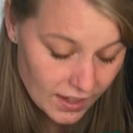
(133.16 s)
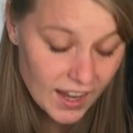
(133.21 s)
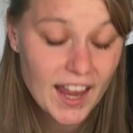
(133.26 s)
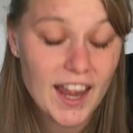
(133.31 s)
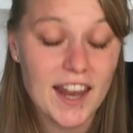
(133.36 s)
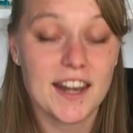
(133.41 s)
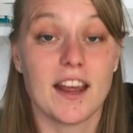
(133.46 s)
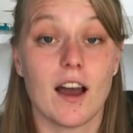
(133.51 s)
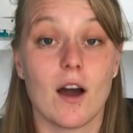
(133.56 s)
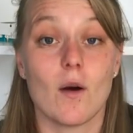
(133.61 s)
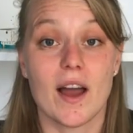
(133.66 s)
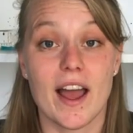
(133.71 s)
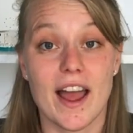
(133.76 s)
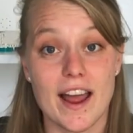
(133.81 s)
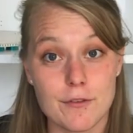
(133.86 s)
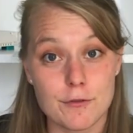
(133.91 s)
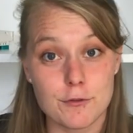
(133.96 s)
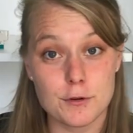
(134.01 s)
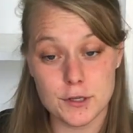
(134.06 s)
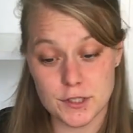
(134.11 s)
And now
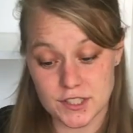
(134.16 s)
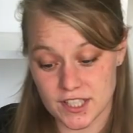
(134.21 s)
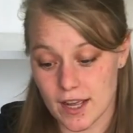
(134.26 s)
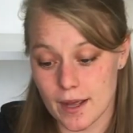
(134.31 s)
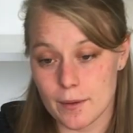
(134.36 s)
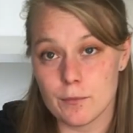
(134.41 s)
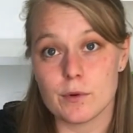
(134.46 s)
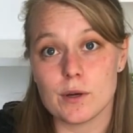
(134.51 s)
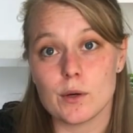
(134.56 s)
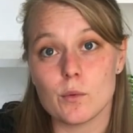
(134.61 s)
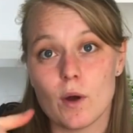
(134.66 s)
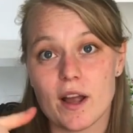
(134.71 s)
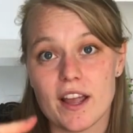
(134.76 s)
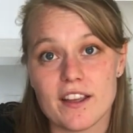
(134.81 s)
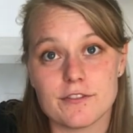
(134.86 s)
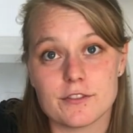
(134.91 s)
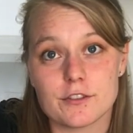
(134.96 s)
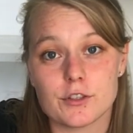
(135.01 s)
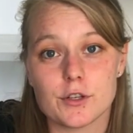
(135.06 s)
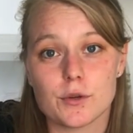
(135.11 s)
every time we
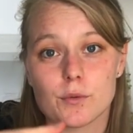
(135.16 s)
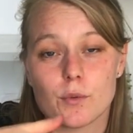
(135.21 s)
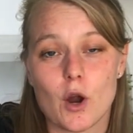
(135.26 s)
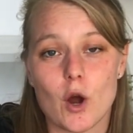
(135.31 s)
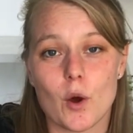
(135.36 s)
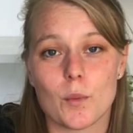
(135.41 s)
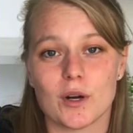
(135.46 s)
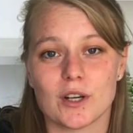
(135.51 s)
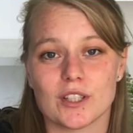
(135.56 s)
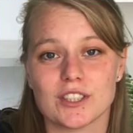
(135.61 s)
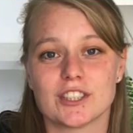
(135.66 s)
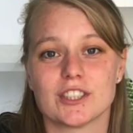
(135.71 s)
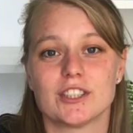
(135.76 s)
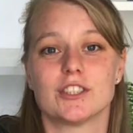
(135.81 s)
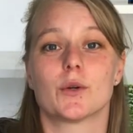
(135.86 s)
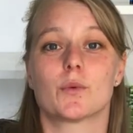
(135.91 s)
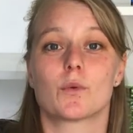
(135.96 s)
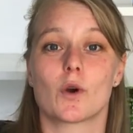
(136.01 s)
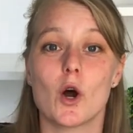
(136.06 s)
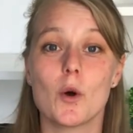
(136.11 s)
wave to the
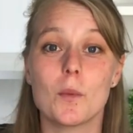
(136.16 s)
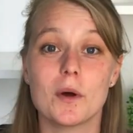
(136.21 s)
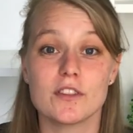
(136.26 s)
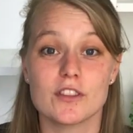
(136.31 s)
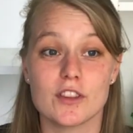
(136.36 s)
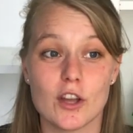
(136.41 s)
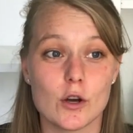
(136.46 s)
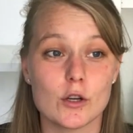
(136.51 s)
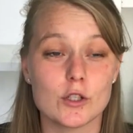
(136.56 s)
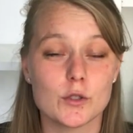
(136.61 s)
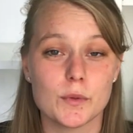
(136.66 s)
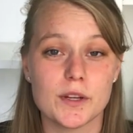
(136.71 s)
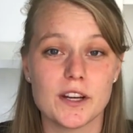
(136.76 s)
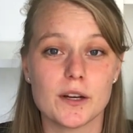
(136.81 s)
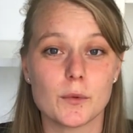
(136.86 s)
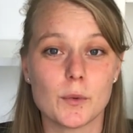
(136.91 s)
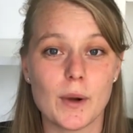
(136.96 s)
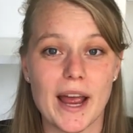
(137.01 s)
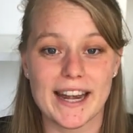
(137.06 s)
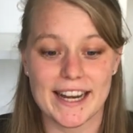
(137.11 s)
robot knows we
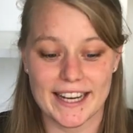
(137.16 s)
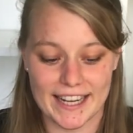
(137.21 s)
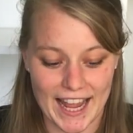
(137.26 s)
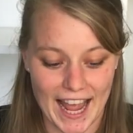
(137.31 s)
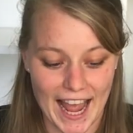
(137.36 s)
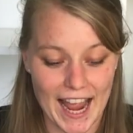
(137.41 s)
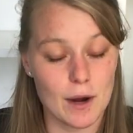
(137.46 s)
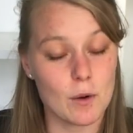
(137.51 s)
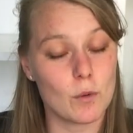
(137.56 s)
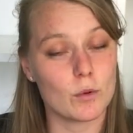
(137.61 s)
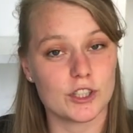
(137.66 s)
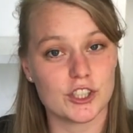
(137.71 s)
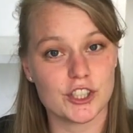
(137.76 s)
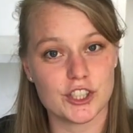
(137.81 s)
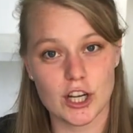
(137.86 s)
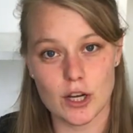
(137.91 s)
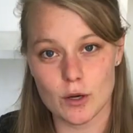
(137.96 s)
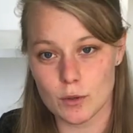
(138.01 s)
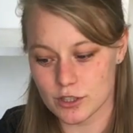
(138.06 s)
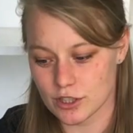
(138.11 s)
are ready and will
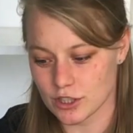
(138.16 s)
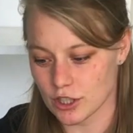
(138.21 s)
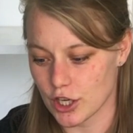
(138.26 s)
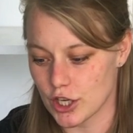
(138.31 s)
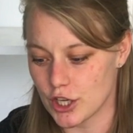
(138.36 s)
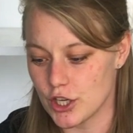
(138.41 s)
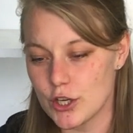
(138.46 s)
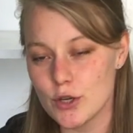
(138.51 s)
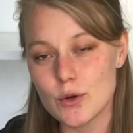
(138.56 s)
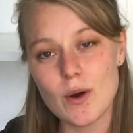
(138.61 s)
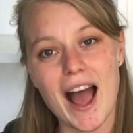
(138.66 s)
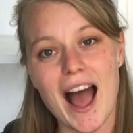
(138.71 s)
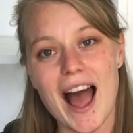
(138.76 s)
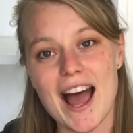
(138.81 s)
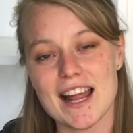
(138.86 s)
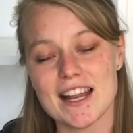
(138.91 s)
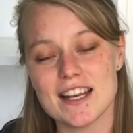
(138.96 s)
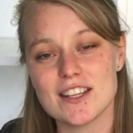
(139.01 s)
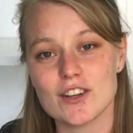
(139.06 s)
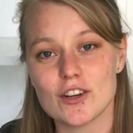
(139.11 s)
show us a new
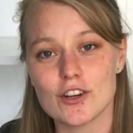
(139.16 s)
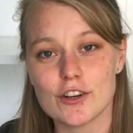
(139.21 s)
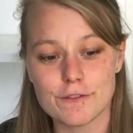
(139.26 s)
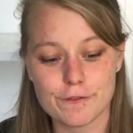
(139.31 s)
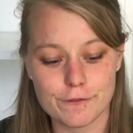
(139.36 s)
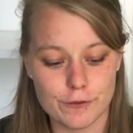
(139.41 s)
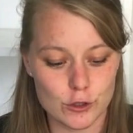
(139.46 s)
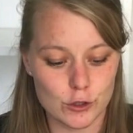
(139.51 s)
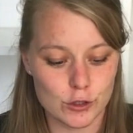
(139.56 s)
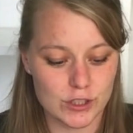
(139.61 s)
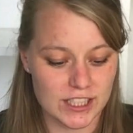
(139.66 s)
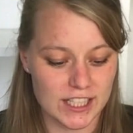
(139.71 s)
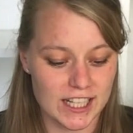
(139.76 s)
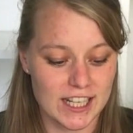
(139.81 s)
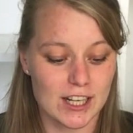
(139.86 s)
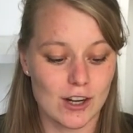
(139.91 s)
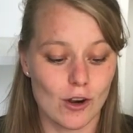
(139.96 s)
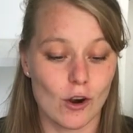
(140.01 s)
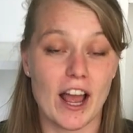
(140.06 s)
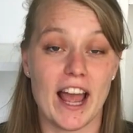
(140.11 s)
hand or foot
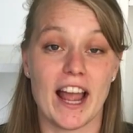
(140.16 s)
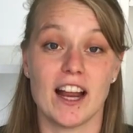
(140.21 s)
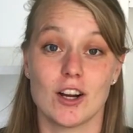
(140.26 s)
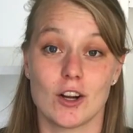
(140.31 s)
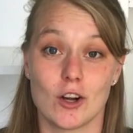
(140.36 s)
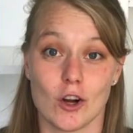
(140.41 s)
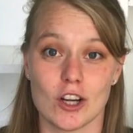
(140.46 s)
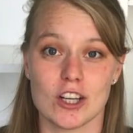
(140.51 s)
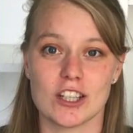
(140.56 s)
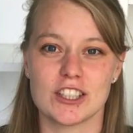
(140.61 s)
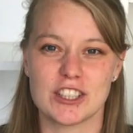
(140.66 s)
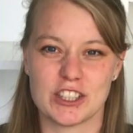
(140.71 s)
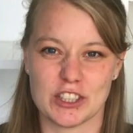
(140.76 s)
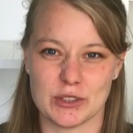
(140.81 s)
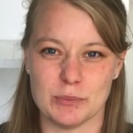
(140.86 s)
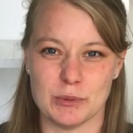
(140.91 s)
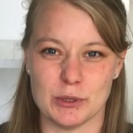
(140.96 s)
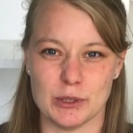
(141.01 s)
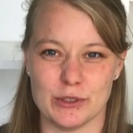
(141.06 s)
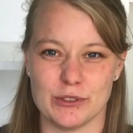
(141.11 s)
and color to
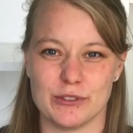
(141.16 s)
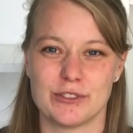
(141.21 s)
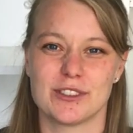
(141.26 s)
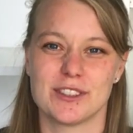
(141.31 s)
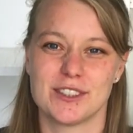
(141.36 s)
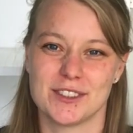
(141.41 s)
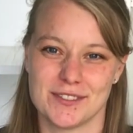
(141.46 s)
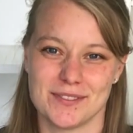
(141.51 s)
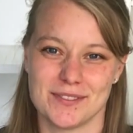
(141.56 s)
move.